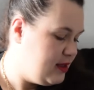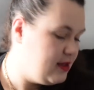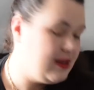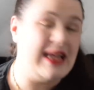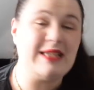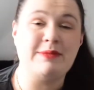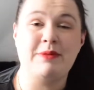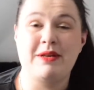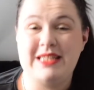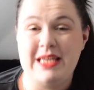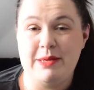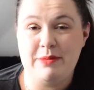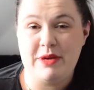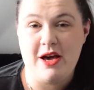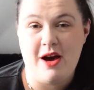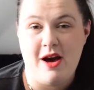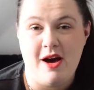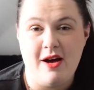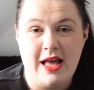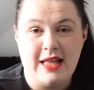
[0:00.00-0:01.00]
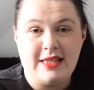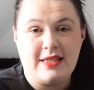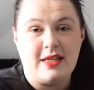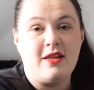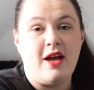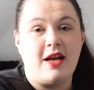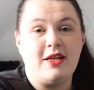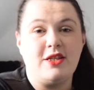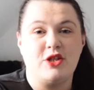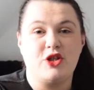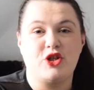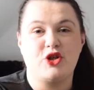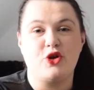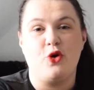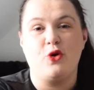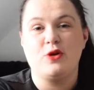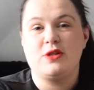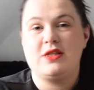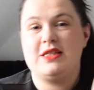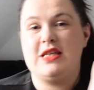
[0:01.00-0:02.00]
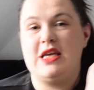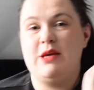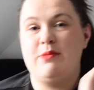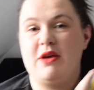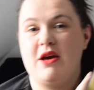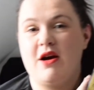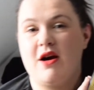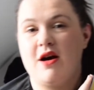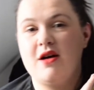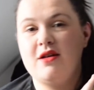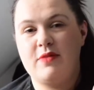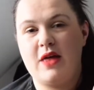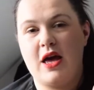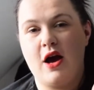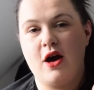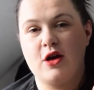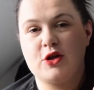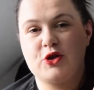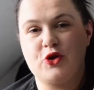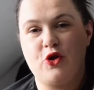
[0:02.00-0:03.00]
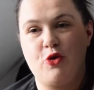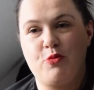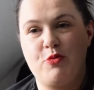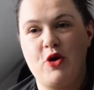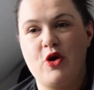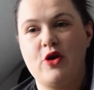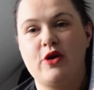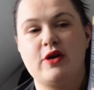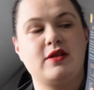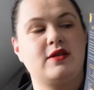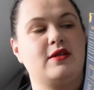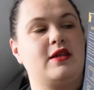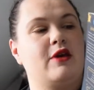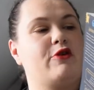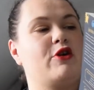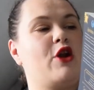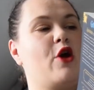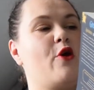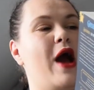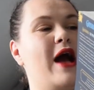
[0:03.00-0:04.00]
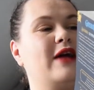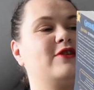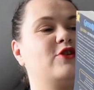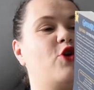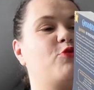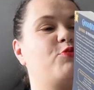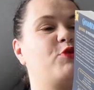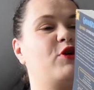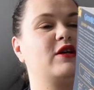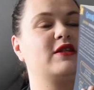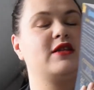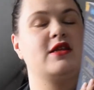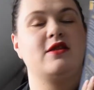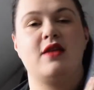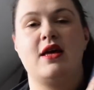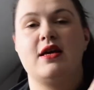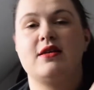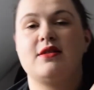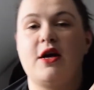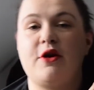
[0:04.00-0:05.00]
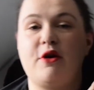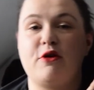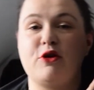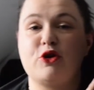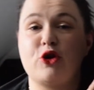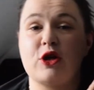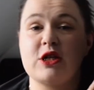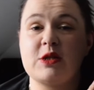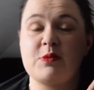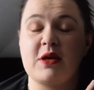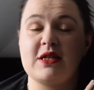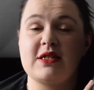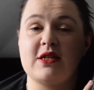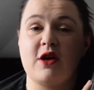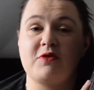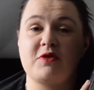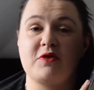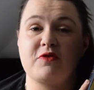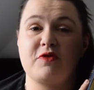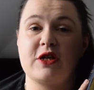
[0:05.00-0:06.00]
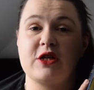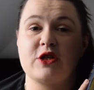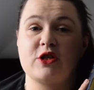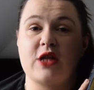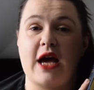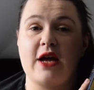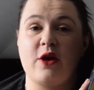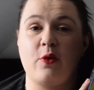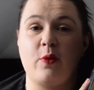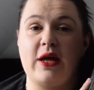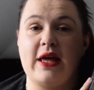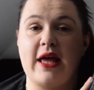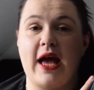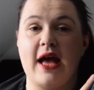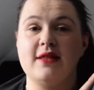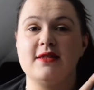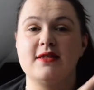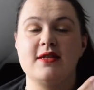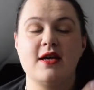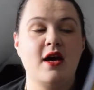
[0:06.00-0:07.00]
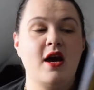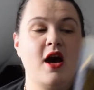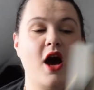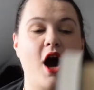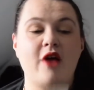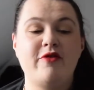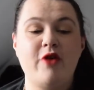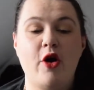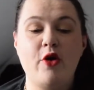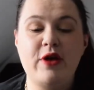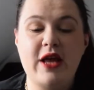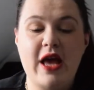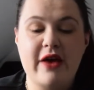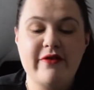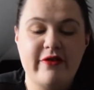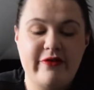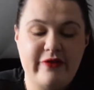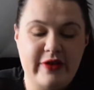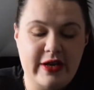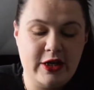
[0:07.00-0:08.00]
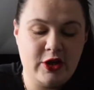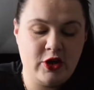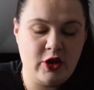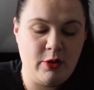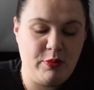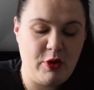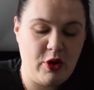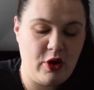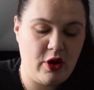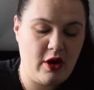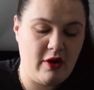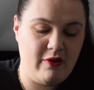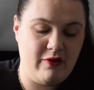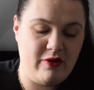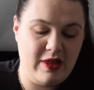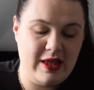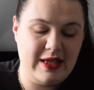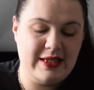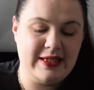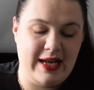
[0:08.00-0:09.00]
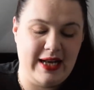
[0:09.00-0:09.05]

that's my TBR. It's a nice short TBR. They are short books. There are no adult books in this. I don't trust myself to finish that in a weekend. I've only ever finished a book of this